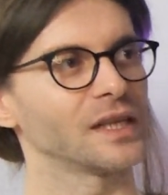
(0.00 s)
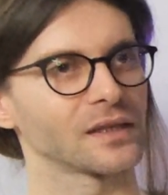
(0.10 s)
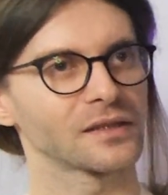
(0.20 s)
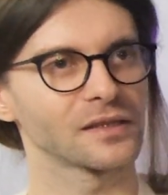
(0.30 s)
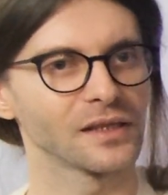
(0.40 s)

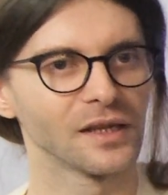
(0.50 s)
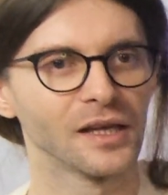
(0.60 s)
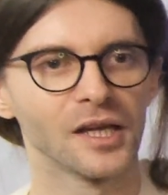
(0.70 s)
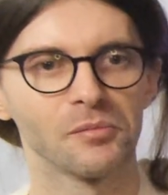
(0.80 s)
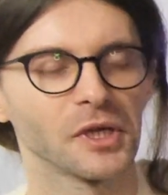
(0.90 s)
Yes.
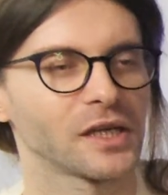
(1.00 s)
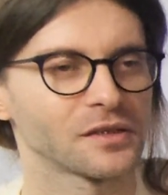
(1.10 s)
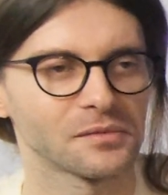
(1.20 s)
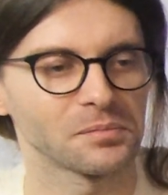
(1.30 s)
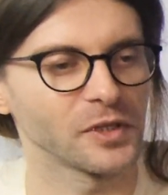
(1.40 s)

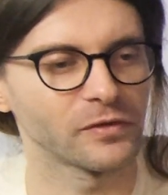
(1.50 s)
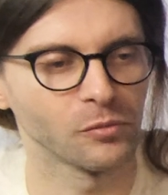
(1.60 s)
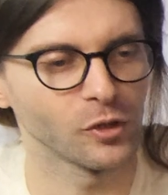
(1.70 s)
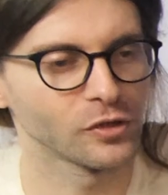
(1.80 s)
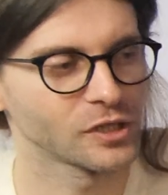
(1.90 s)
Because if the
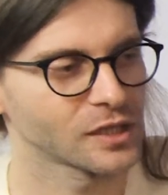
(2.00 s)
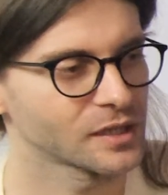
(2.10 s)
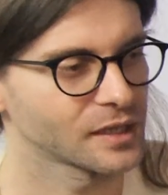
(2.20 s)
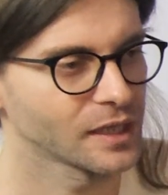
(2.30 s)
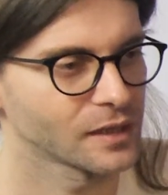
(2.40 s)
model
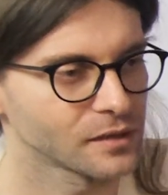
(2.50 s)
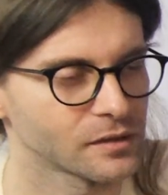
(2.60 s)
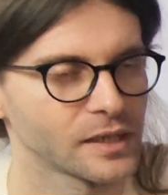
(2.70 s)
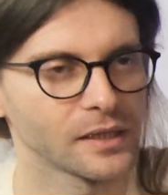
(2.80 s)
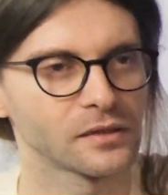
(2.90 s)
just
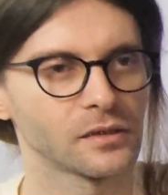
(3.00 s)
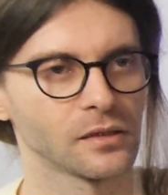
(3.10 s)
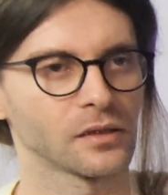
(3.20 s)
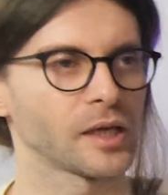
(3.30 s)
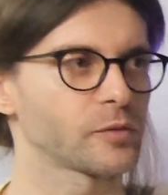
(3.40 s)
says
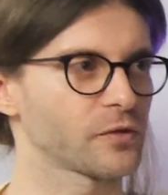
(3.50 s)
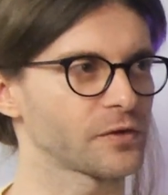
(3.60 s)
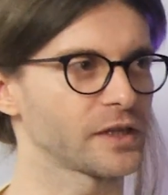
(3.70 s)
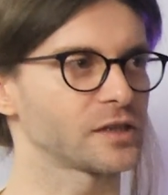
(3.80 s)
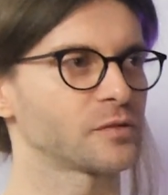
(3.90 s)
the capital of
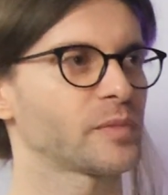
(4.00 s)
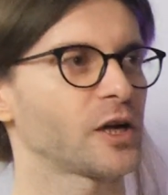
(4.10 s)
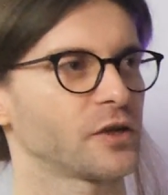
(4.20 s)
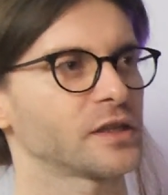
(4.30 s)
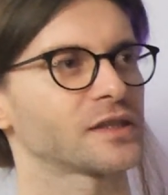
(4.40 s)
France is
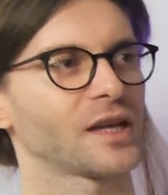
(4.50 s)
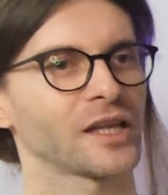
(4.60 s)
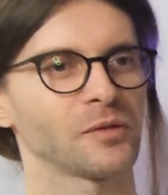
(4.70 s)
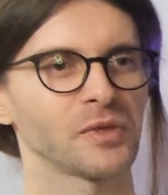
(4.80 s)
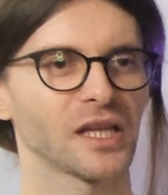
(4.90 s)
Paris, I
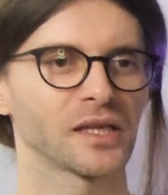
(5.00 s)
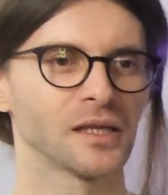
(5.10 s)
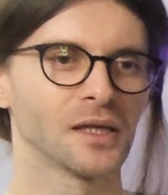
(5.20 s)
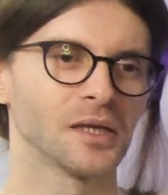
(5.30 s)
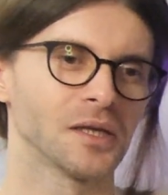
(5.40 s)
can be like,
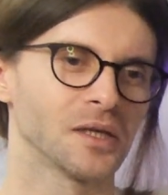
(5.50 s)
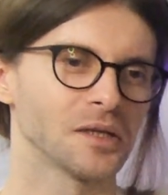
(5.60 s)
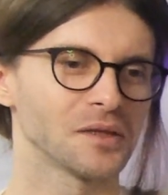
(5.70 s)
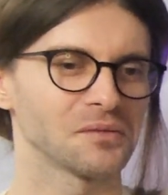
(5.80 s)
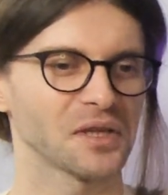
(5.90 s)

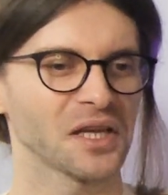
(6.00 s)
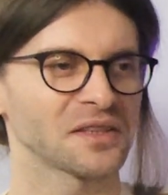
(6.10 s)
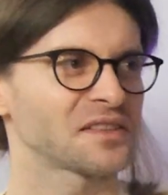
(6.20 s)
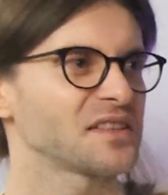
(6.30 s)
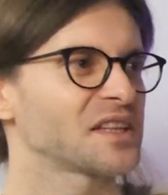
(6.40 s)

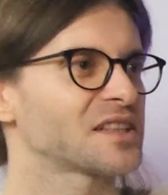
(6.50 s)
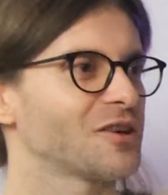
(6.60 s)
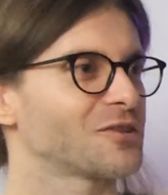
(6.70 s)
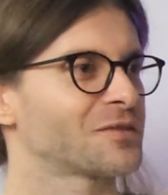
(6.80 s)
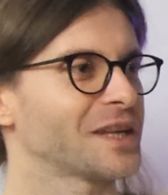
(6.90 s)
6
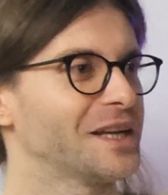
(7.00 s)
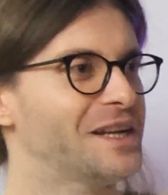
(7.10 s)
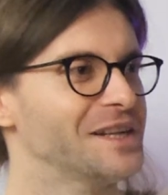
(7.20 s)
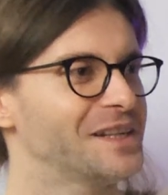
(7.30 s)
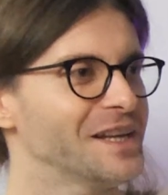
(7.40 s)
out of
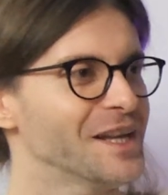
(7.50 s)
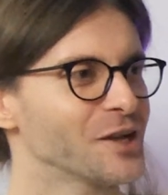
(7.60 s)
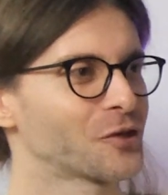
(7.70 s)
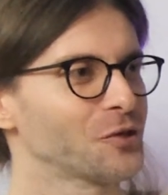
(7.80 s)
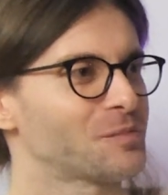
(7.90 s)
10.
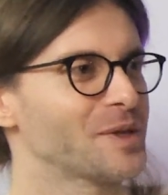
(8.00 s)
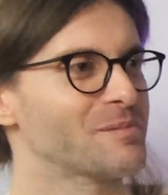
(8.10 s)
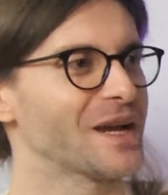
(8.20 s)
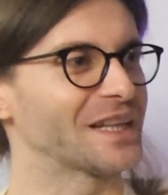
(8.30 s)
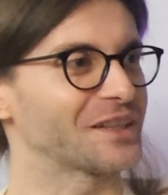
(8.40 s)
Could be
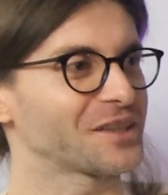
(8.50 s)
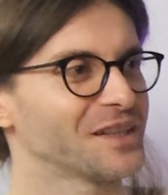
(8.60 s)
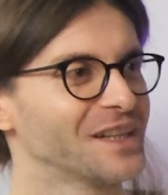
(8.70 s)
better.